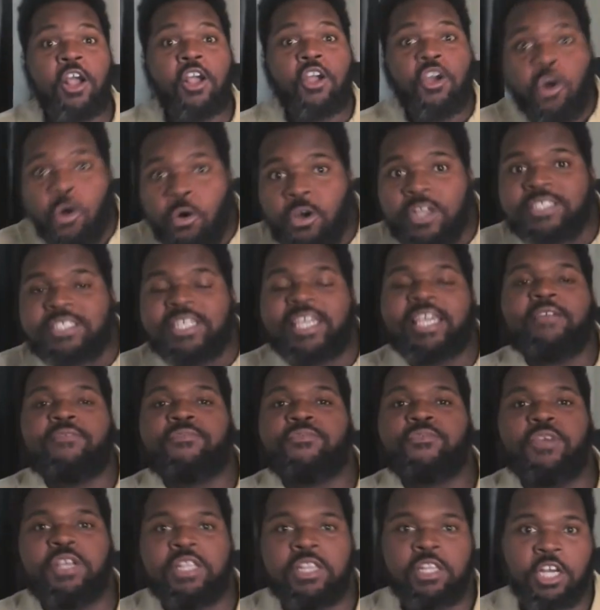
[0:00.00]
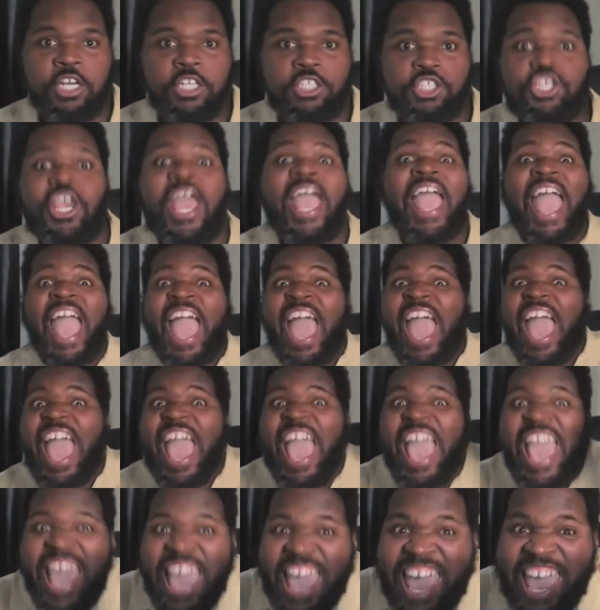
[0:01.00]
going to get free lunch
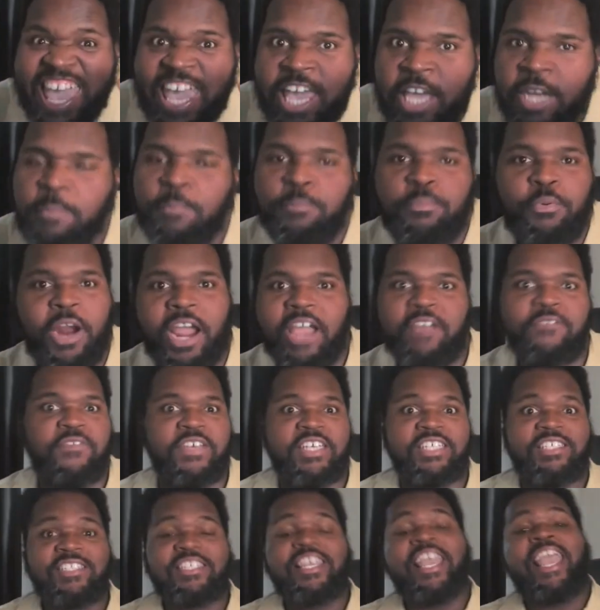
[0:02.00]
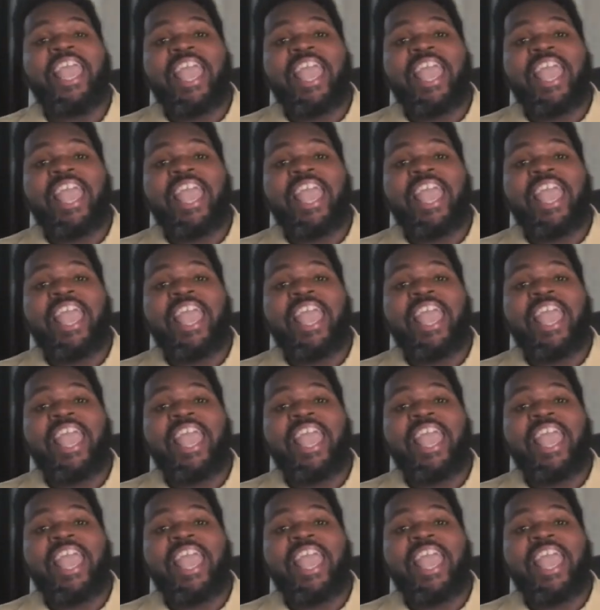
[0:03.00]
and breakfast